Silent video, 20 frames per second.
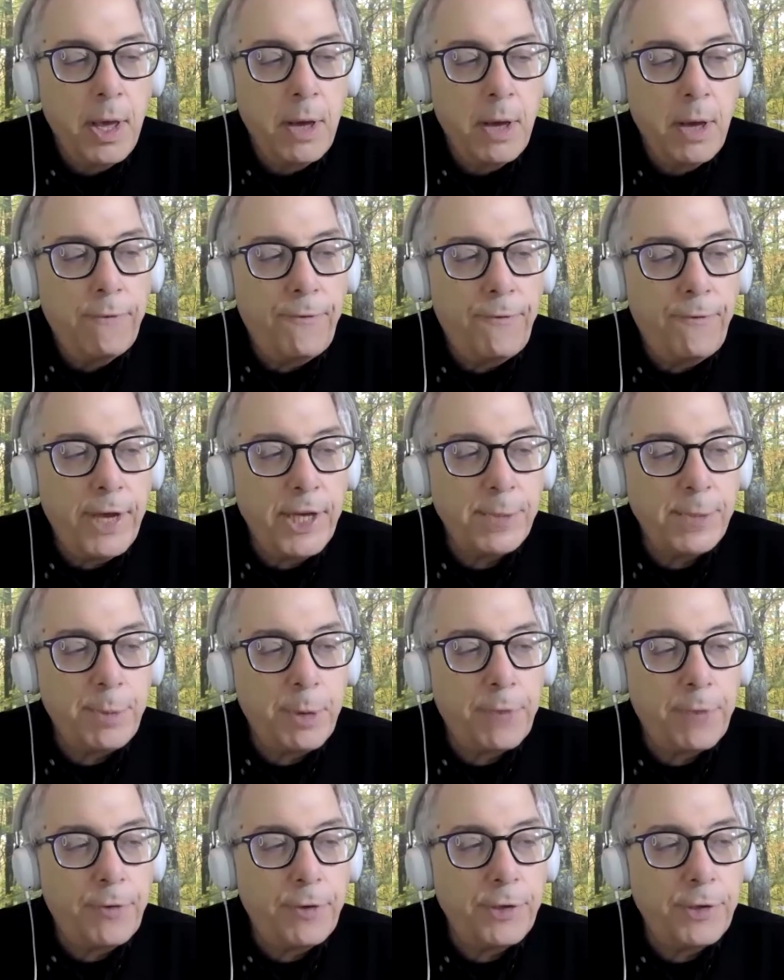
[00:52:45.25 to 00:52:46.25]
when
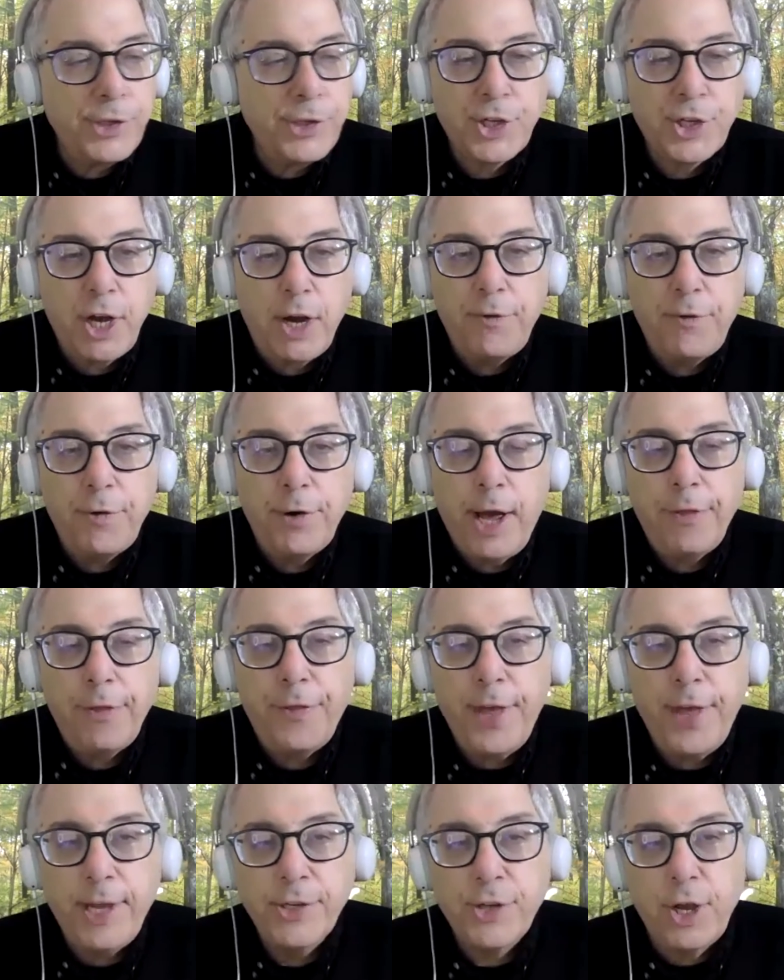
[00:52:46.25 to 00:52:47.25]
Facebook first discovered how
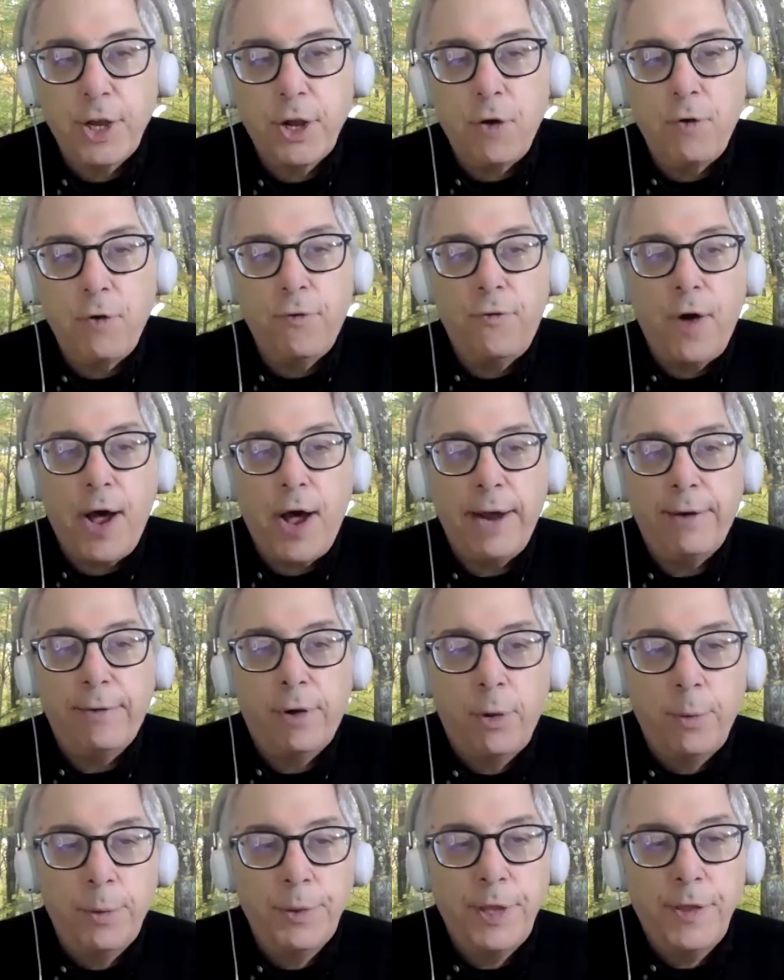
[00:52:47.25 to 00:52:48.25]
things can go
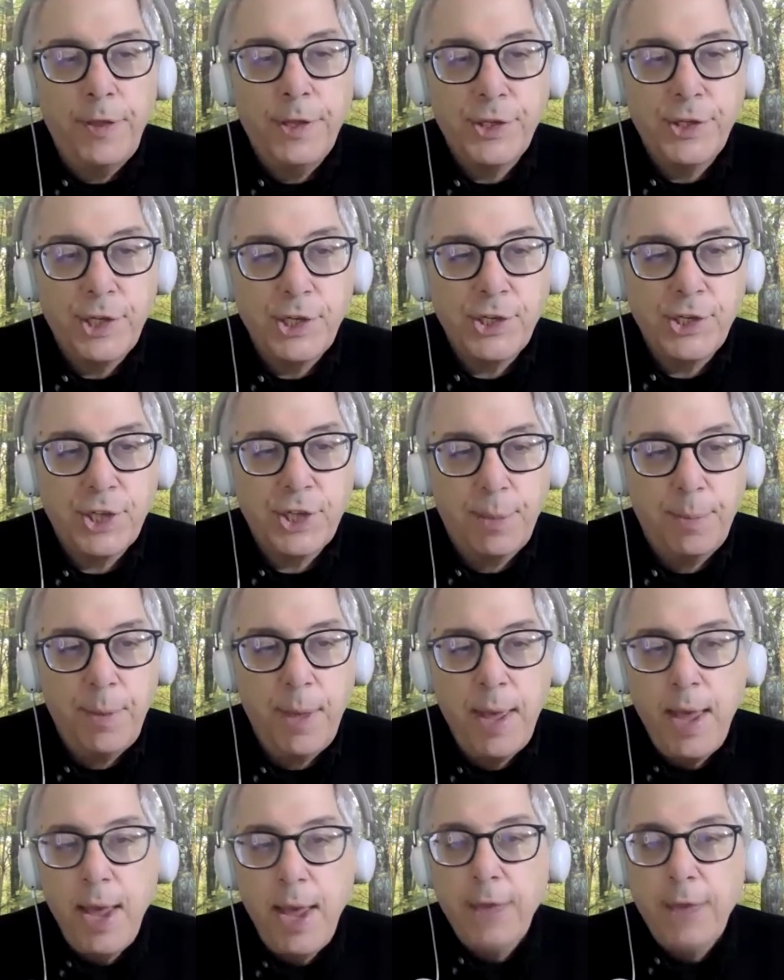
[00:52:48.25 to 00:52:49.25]
viral within the system,
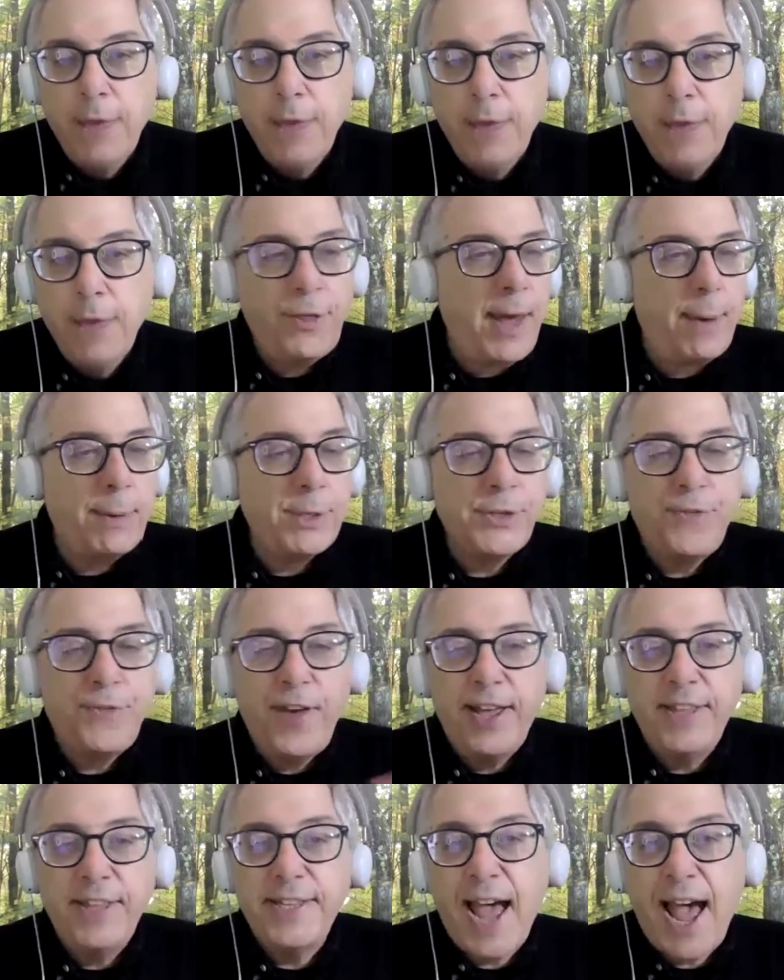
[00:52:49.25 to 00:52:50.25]
they thought that was
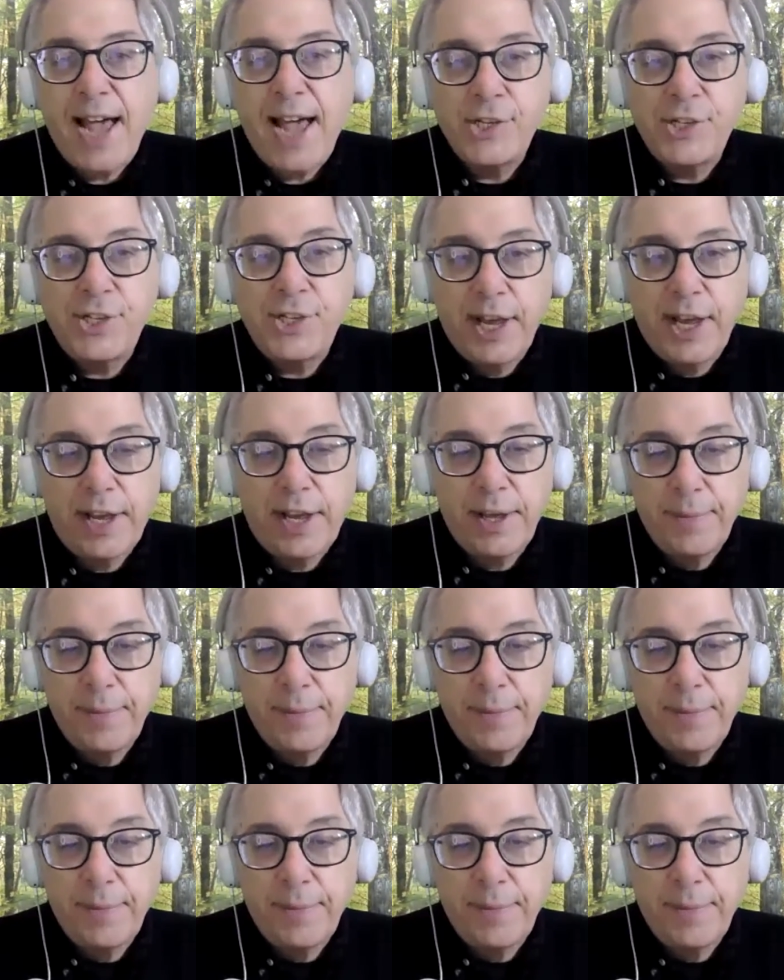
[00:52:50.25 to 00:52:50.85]
fantastic